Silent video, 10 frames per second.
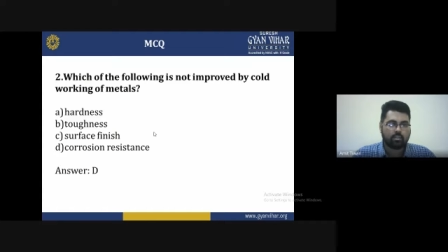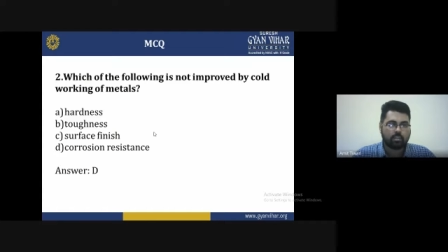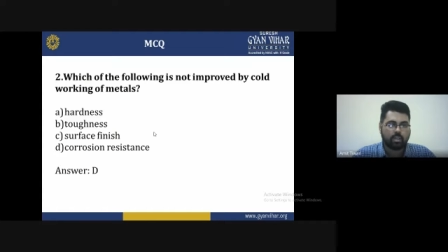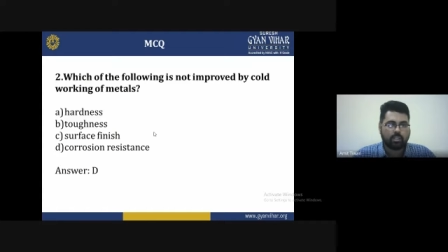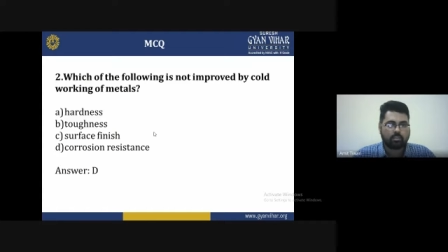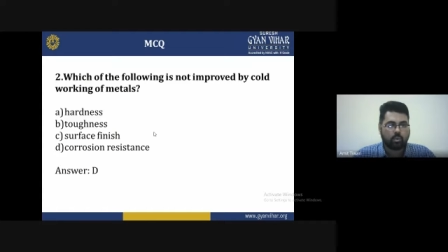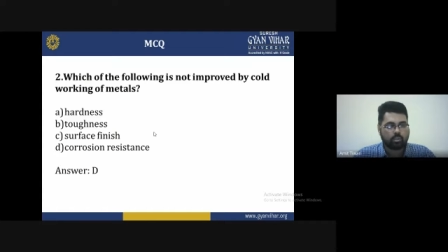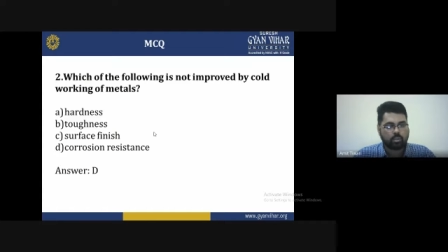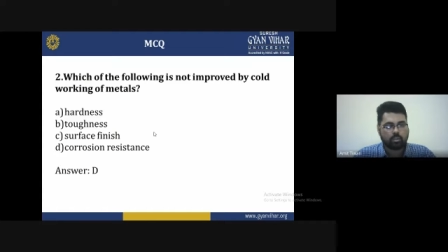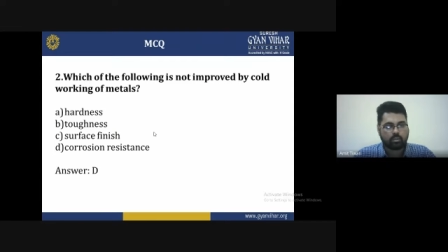third is
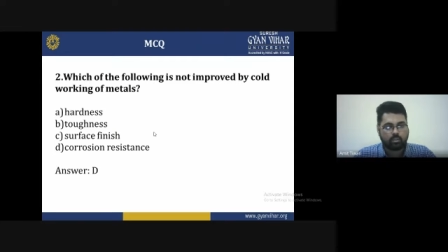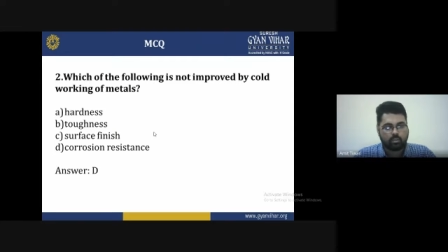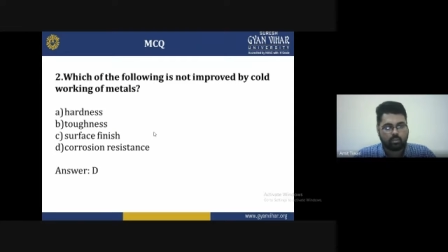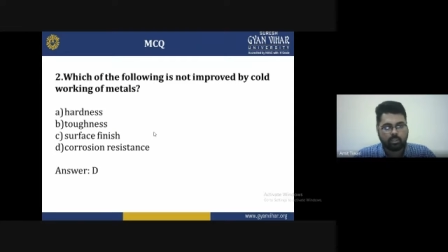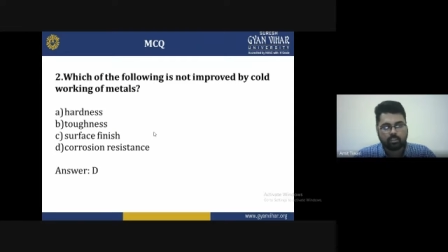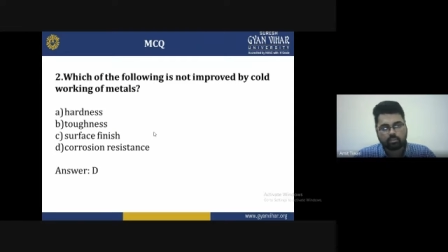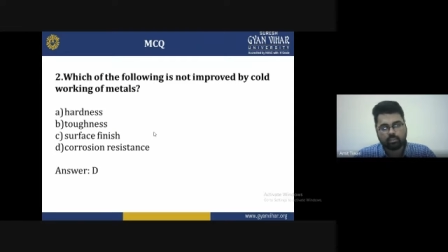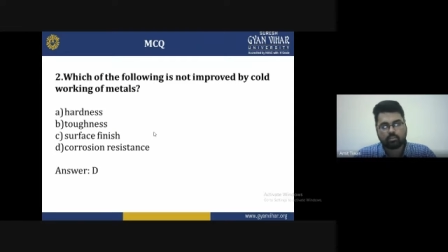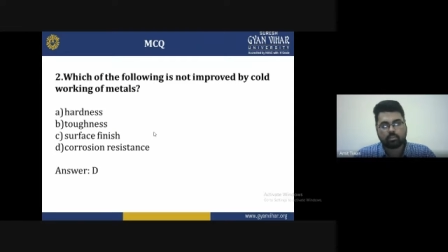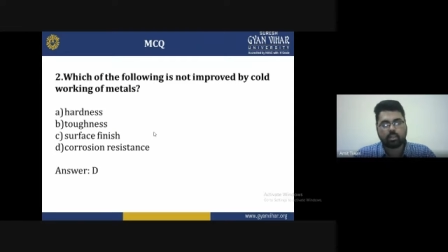corrosion
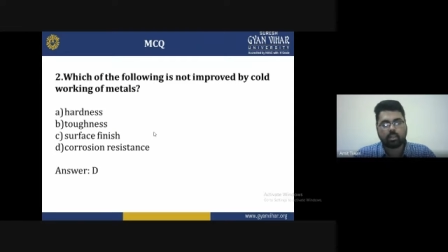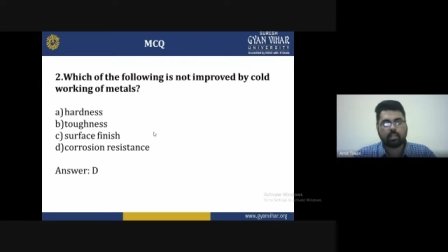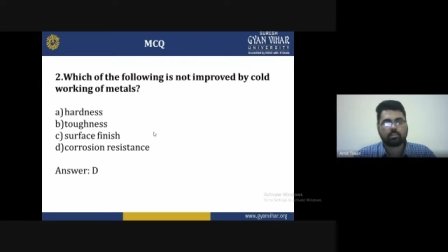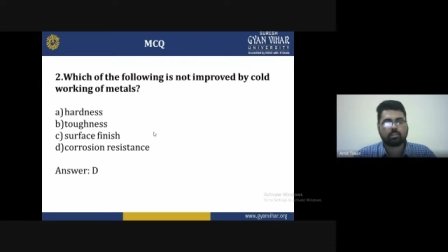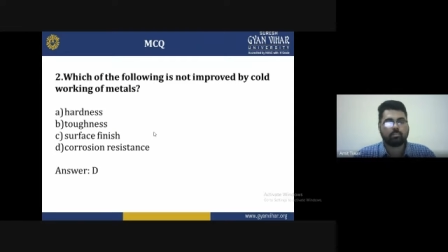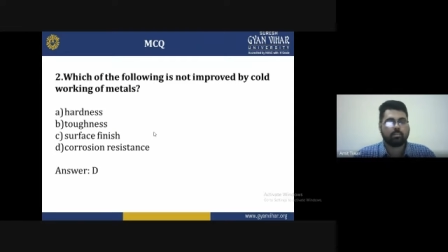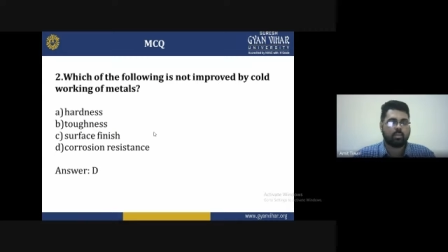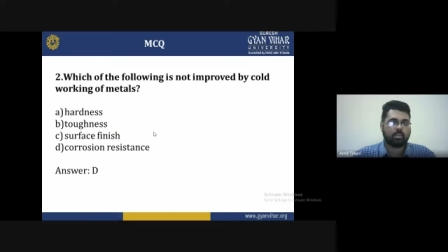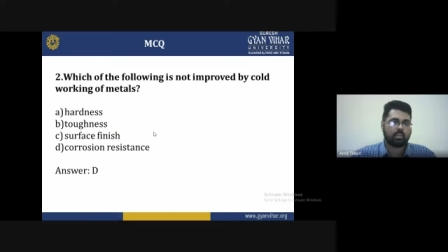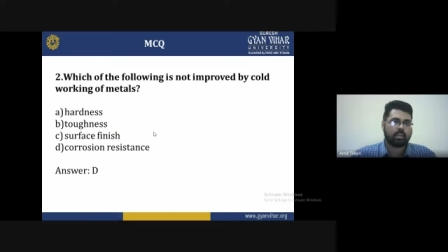resistance. So the answer of
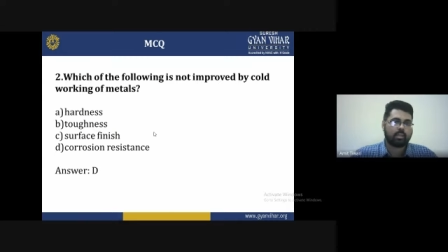correct